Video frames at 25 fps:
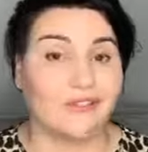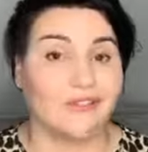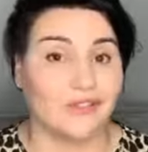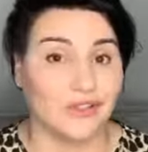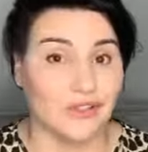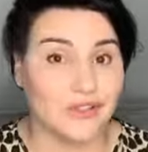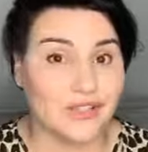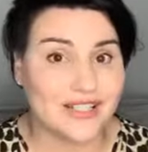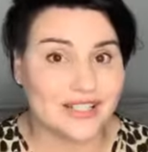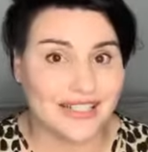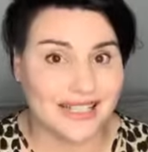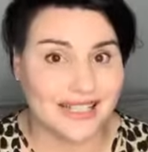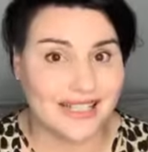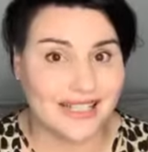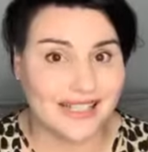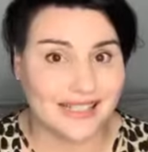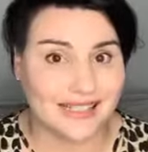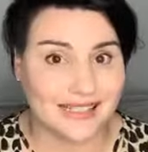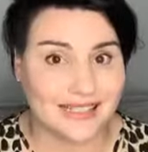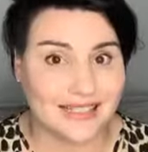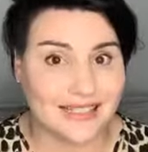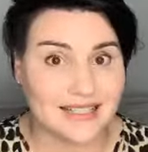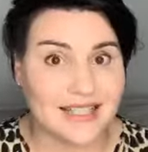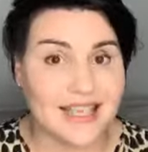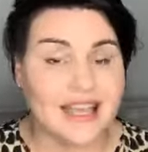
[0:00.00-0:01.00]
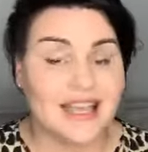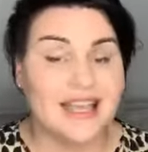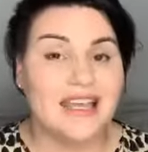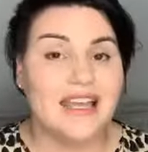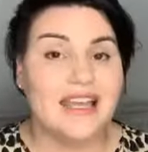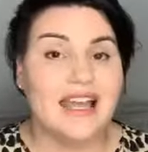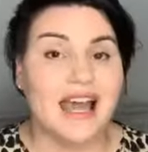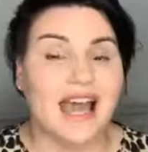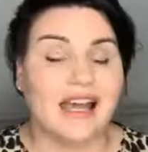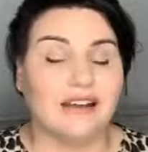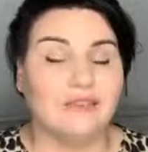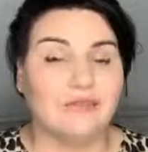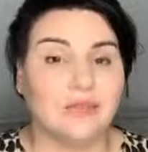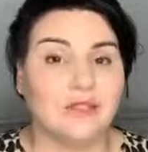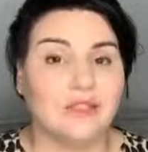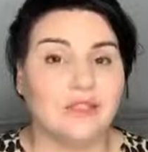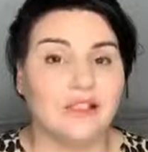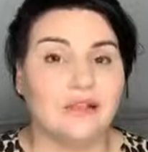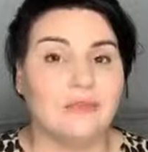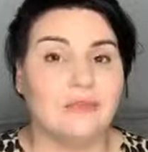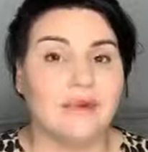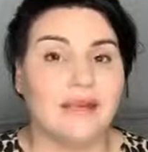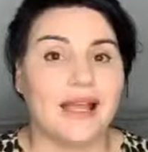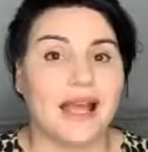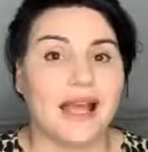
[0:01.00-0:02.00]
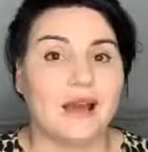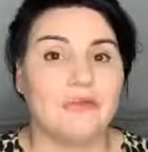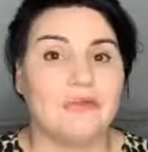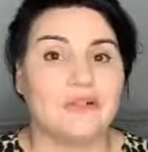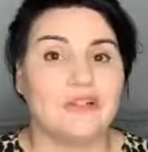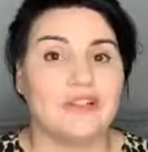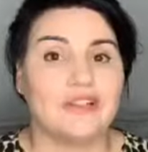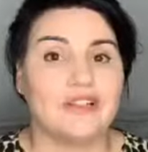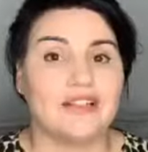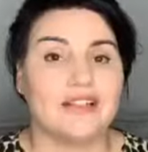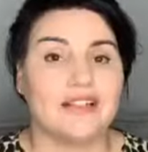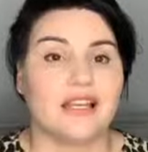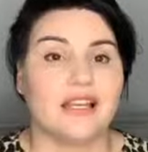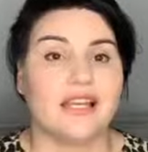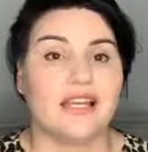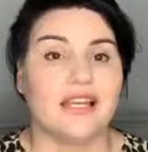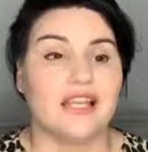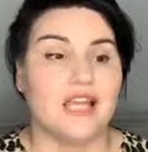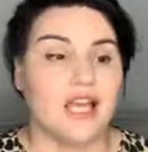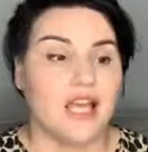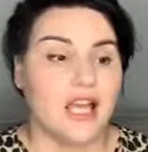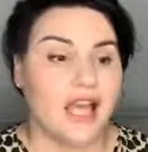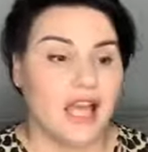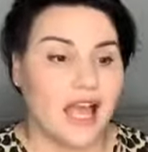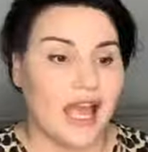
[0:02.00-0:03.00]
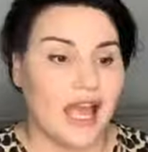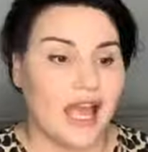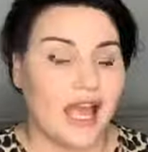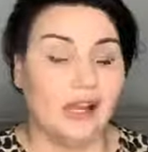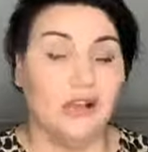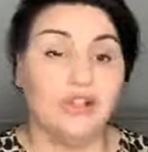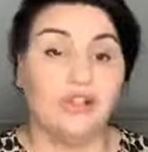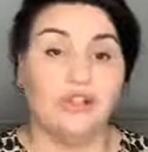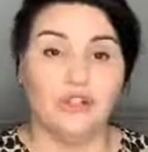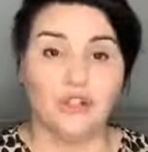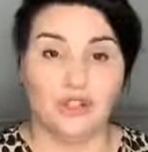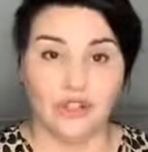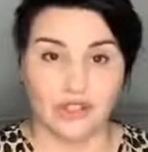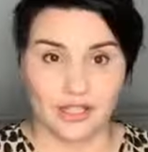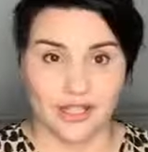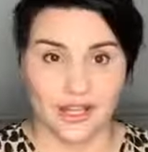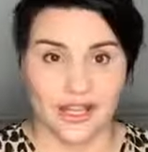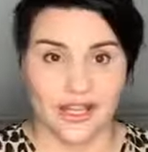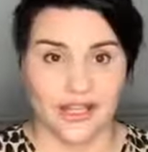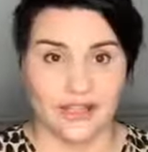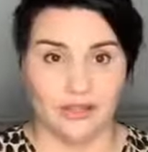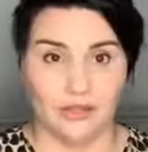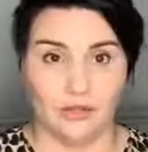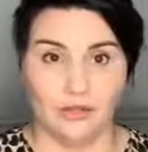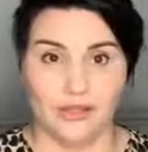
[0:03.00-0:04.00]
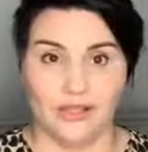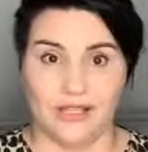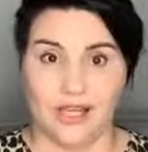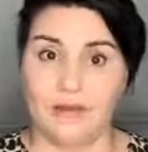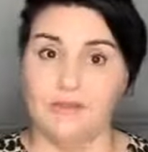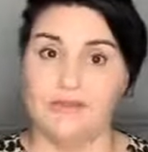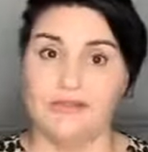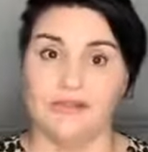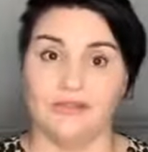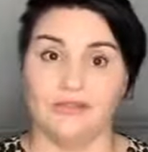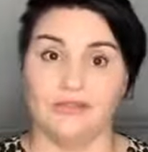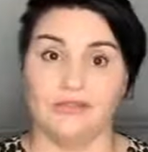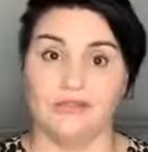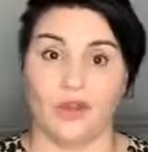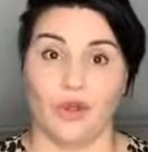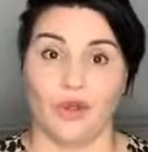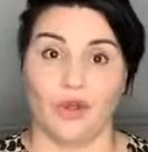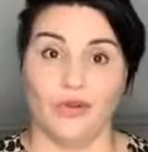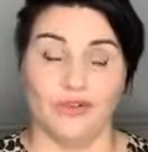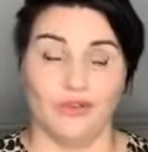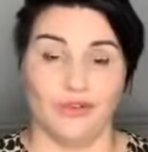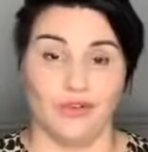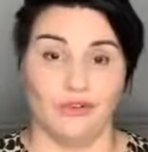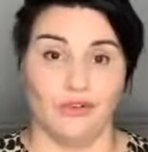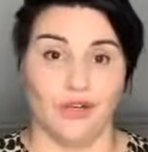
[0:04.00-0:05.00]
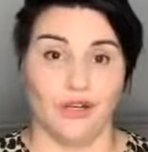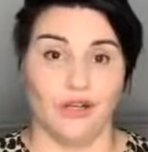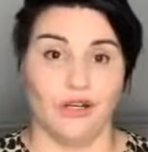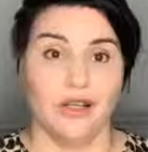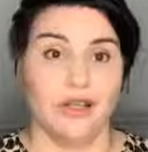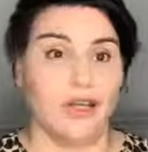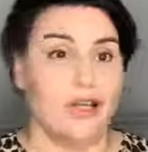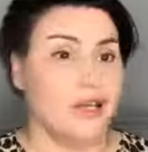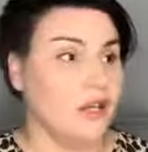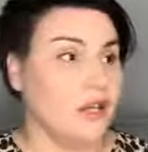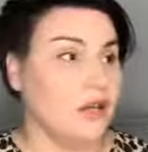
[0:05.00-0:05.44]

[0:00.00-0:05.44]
a few seasons and really be able to see how you can handle the ebbs and flows of it.